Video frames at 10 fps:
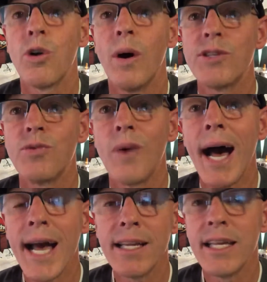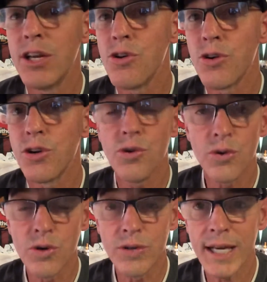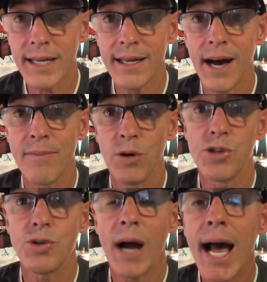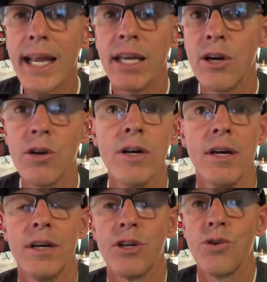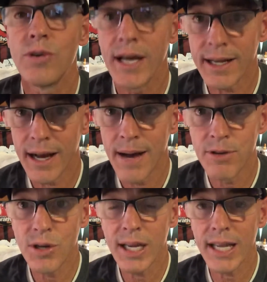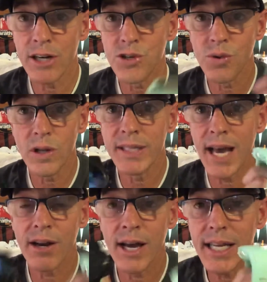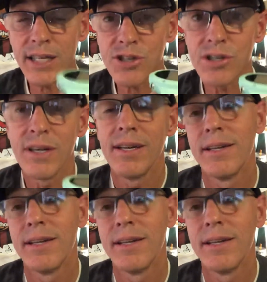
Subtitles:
go out to ridegearguru.com or trygearguru.com, and you can get a drill down on each.